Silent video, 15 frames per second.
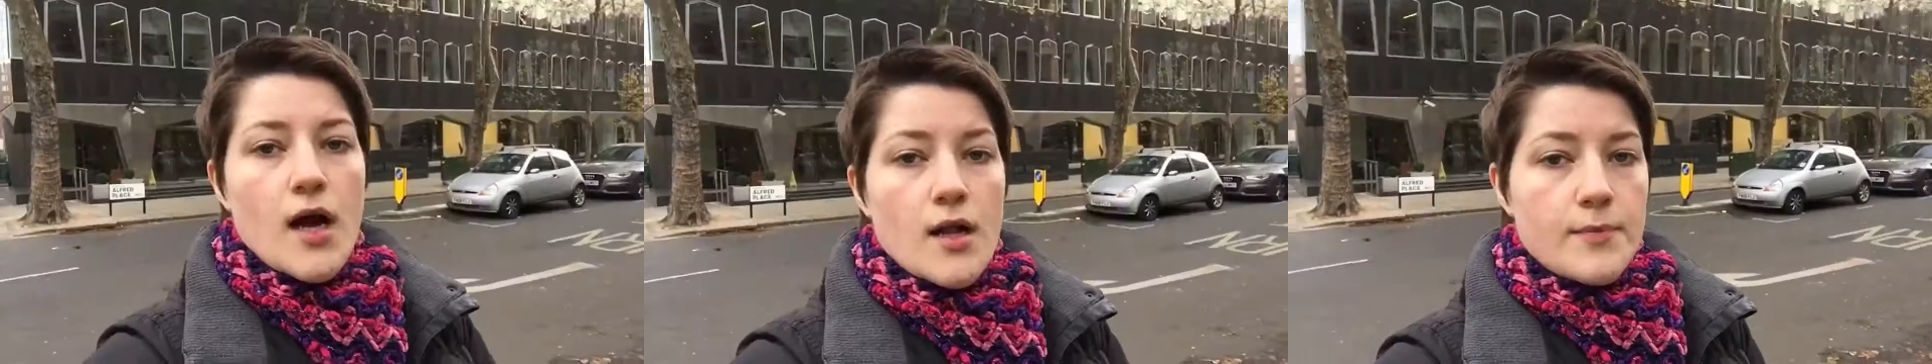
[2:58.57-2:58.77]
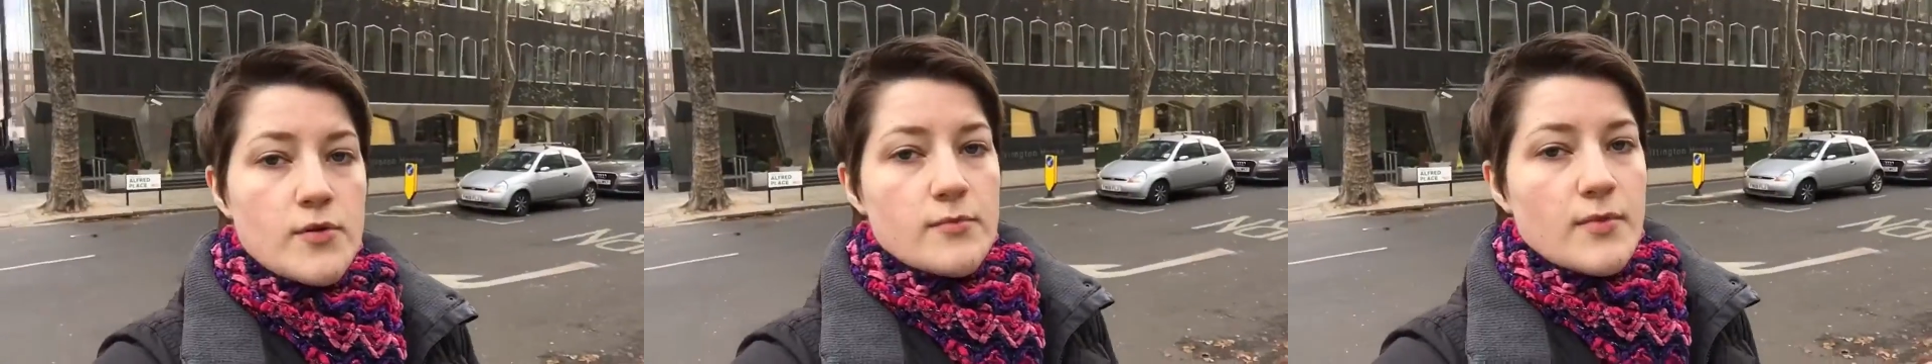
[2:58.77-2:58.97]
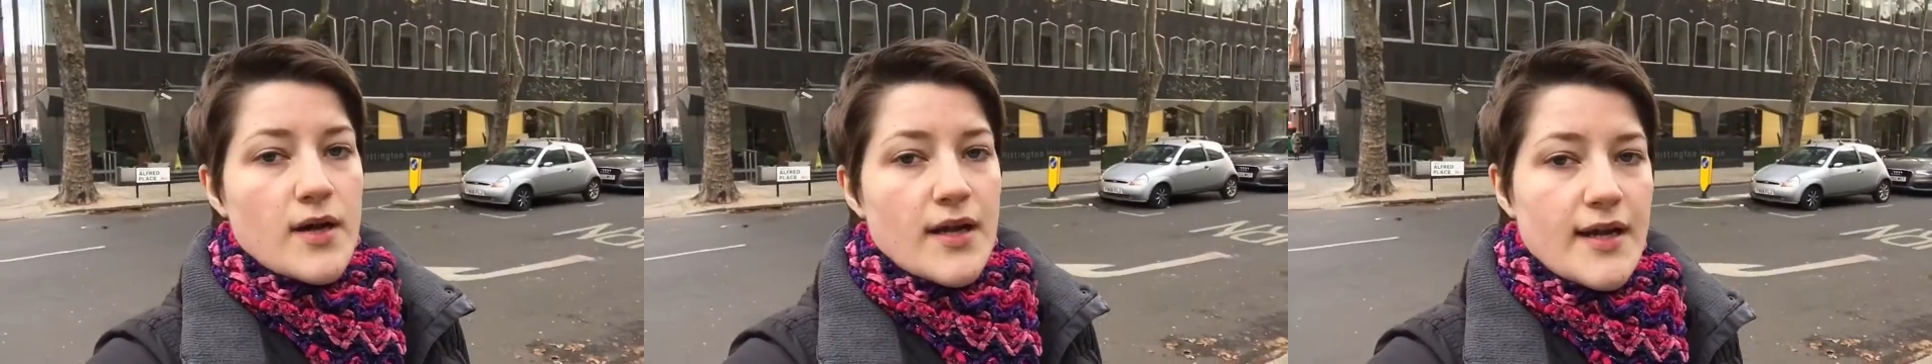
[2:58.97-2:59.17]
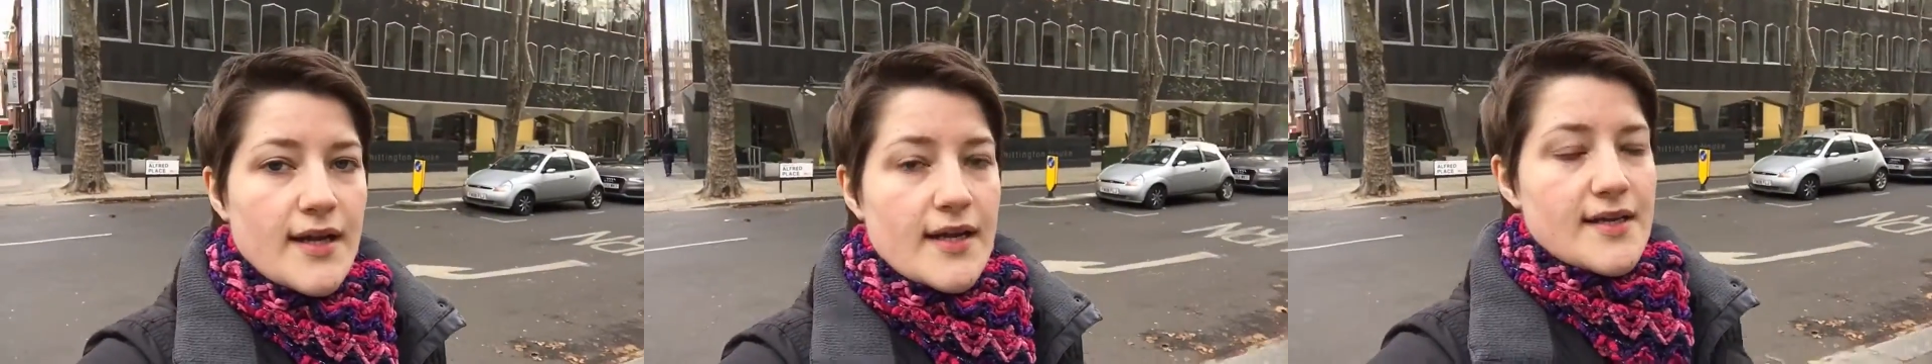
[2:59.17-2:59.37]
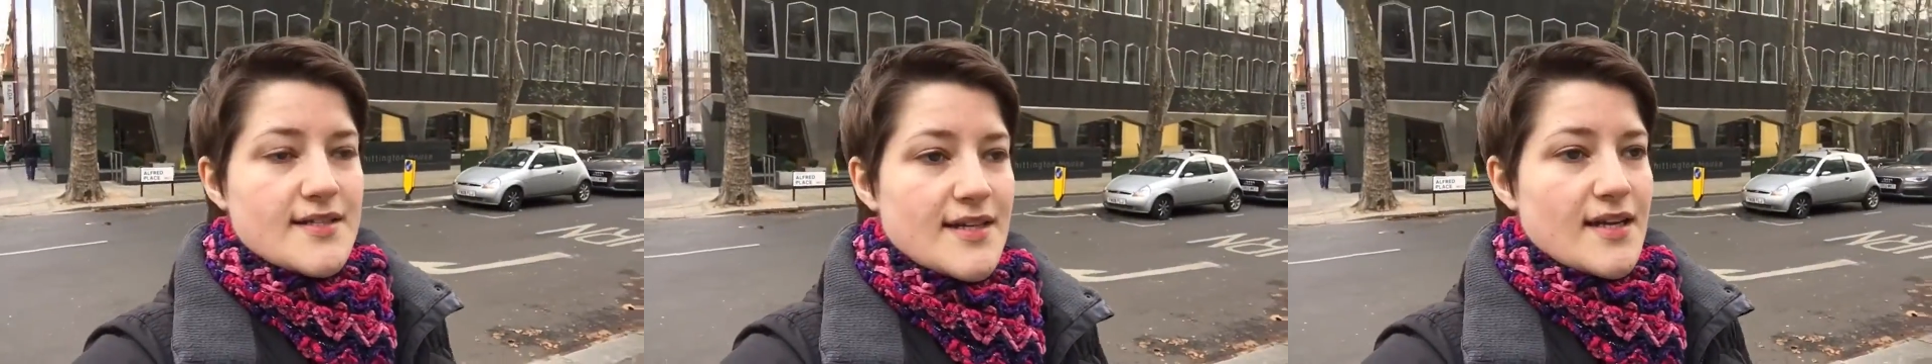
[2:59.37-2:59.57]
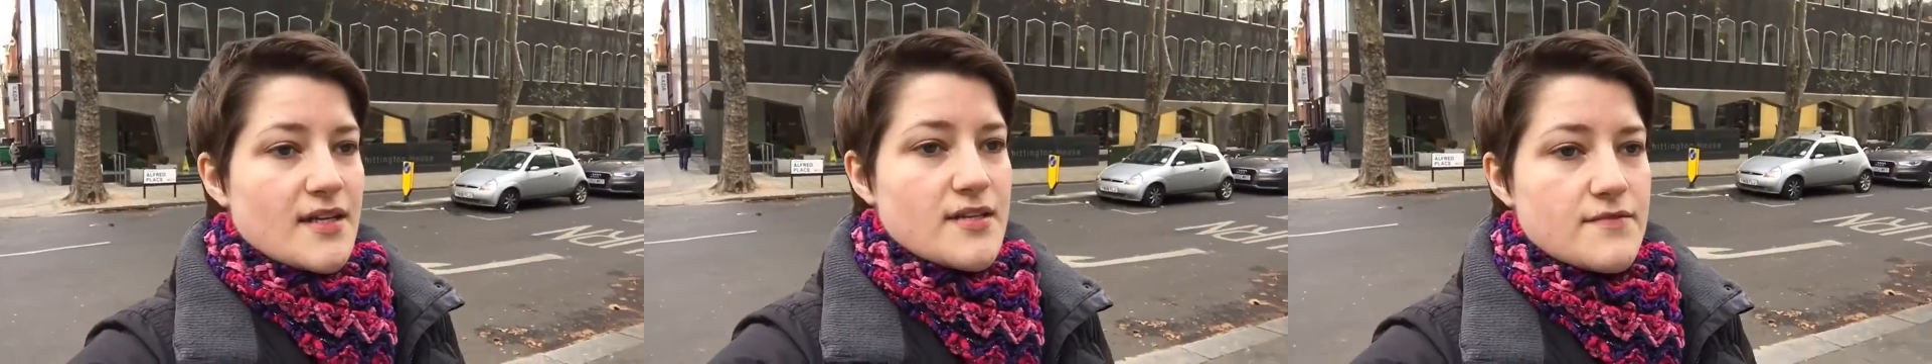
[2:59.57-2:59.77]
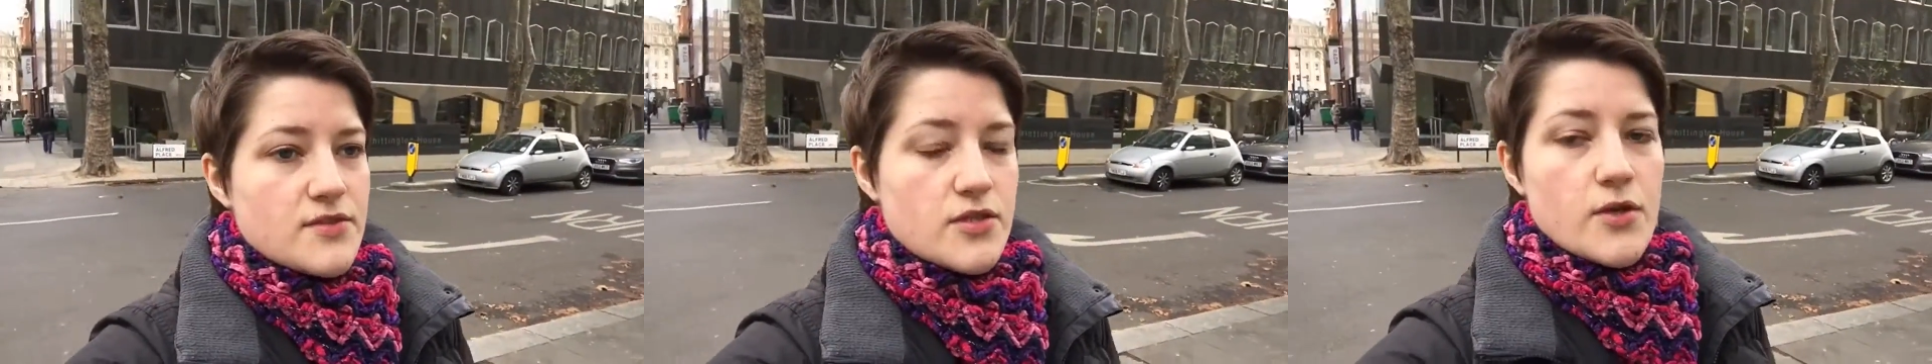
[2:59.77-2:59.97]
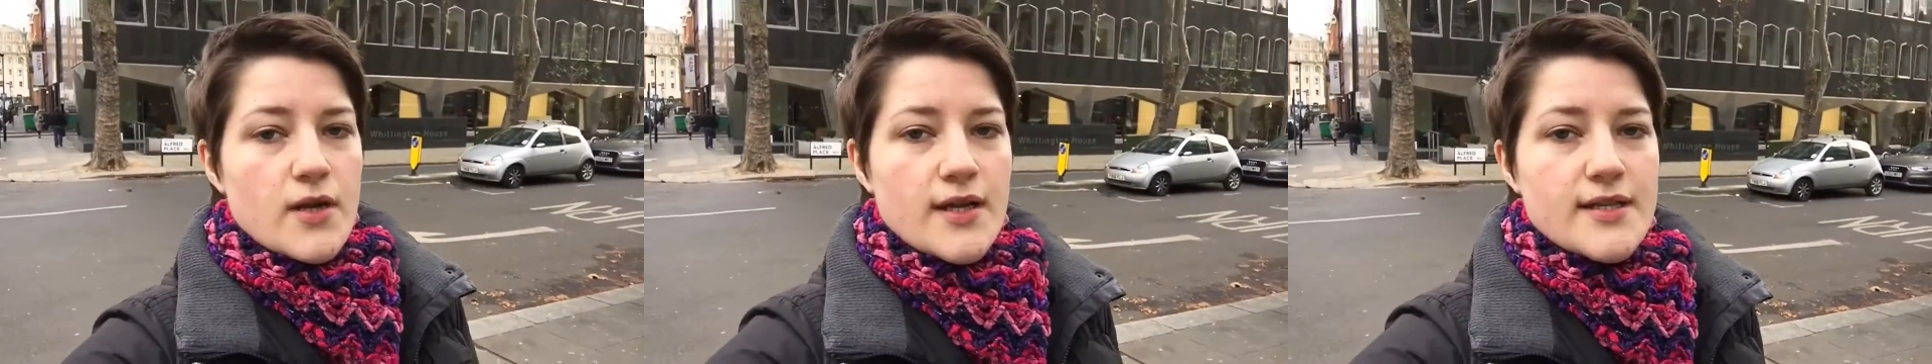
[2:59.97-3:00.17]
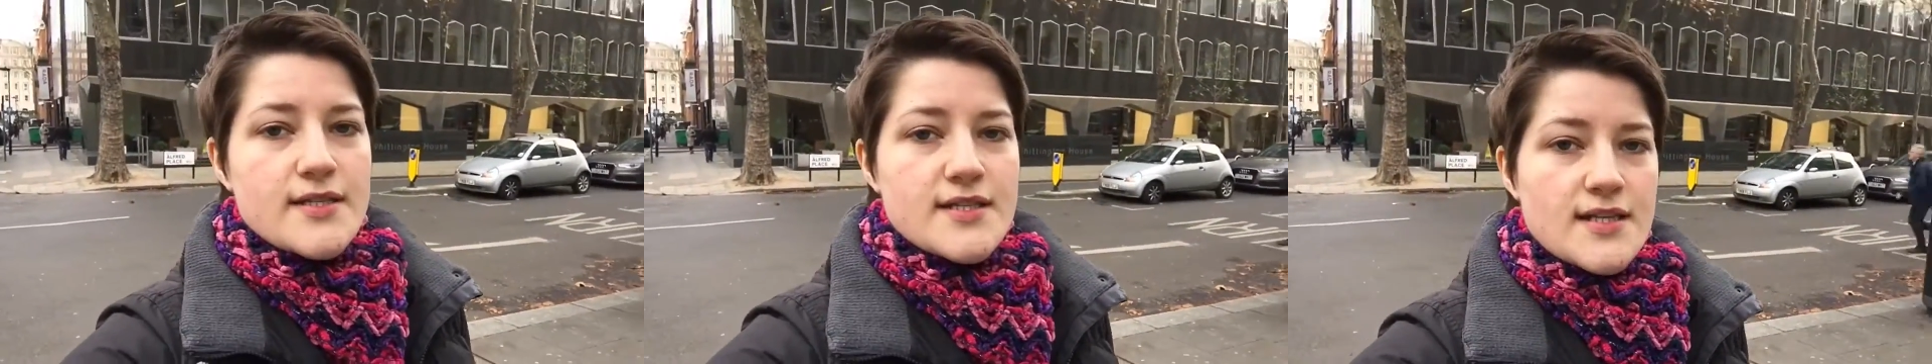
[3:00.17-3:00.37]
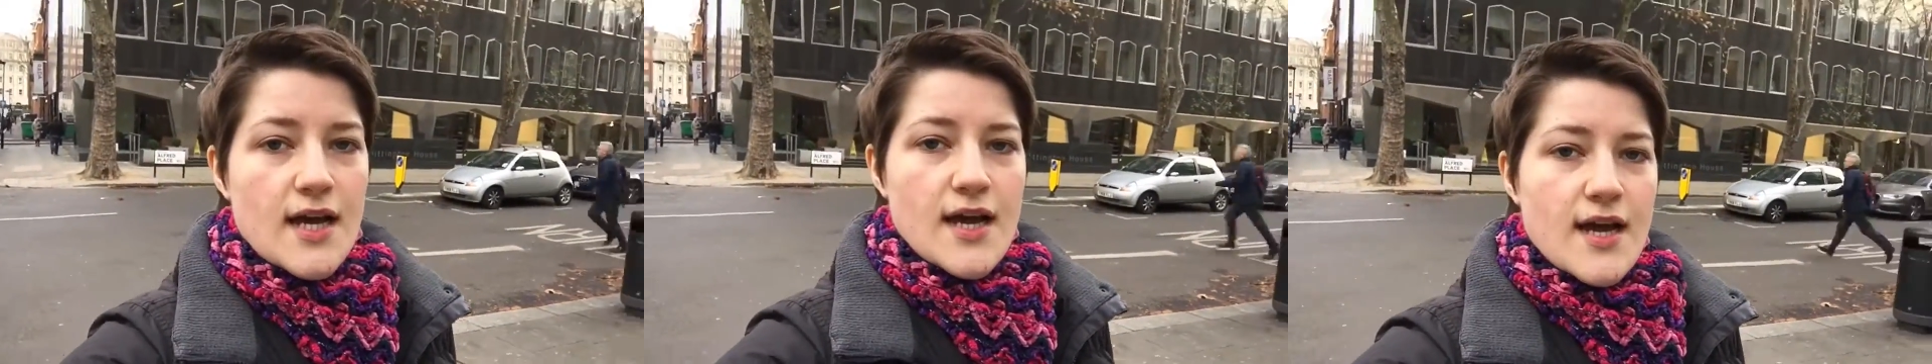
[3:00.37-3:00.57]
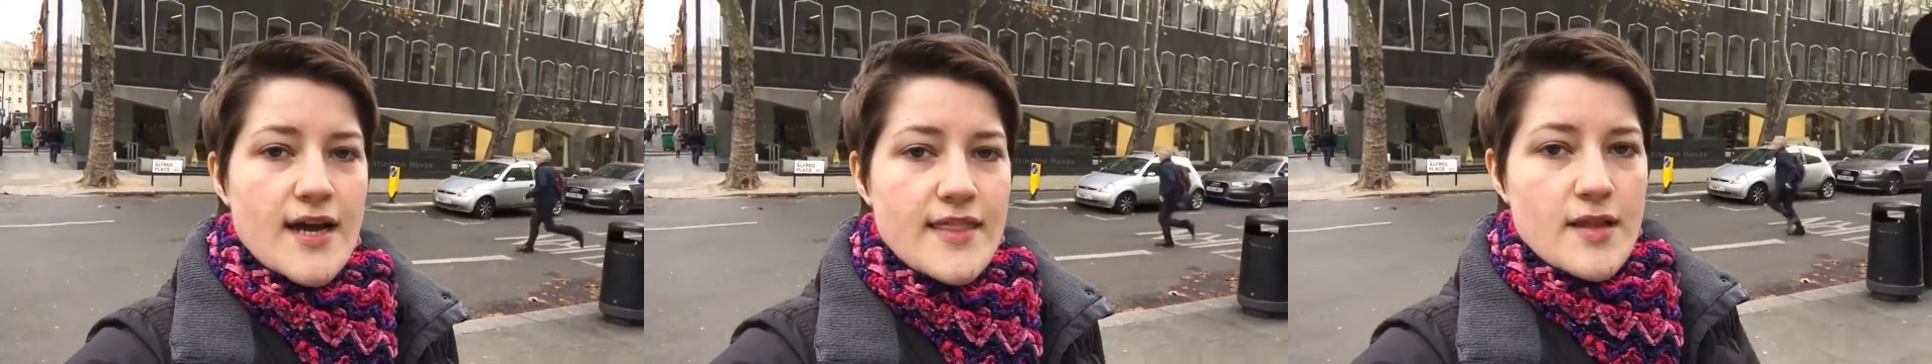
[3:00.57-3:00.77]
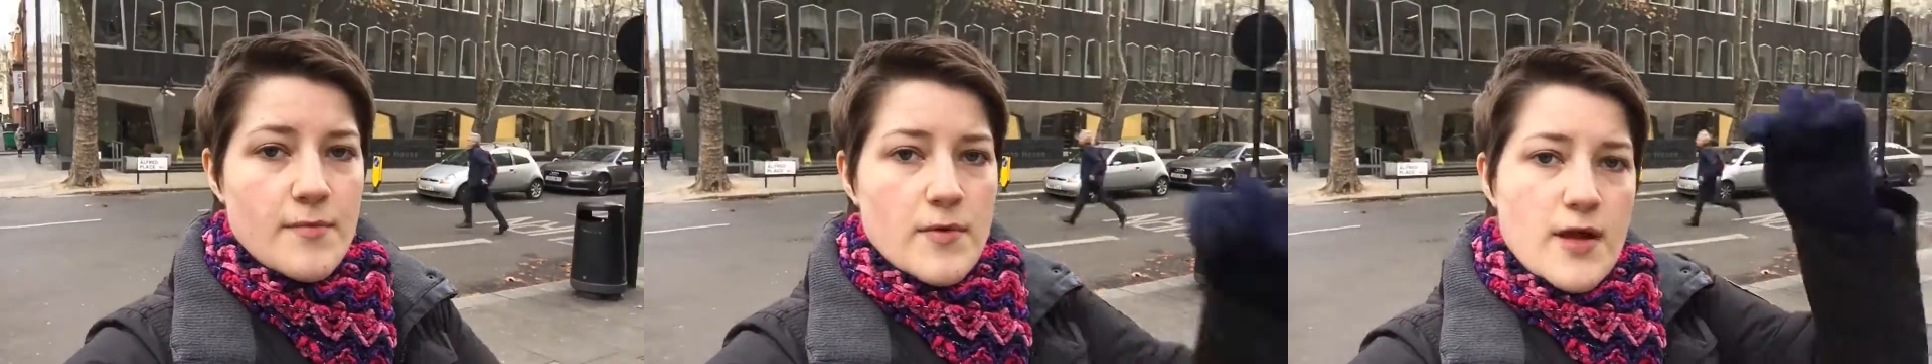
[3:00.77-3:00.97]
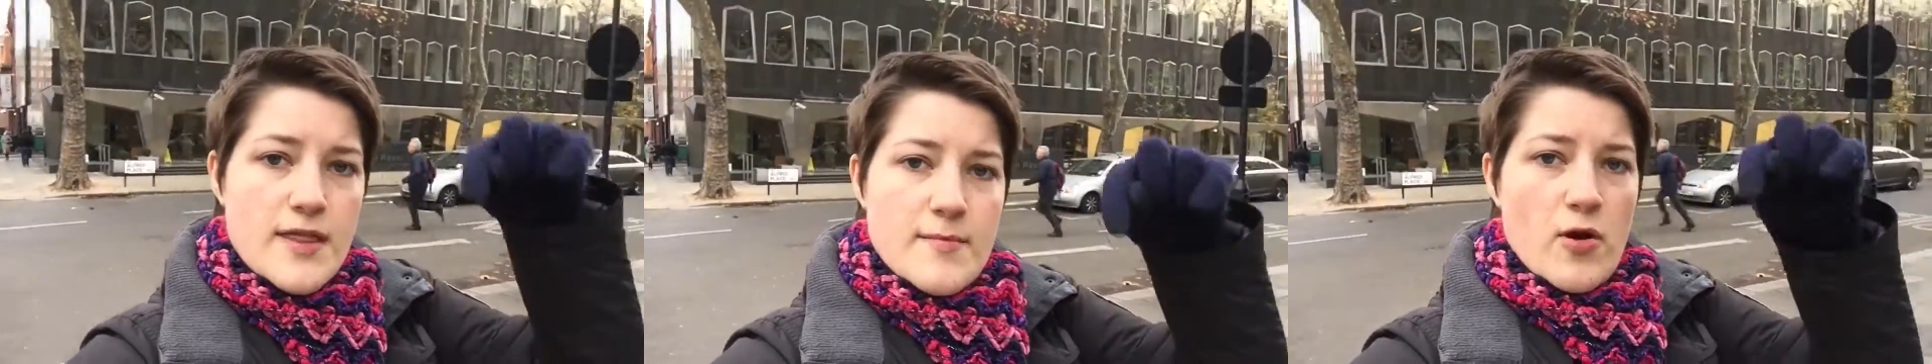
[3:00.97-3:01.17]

I'll put my extensive to-do list in the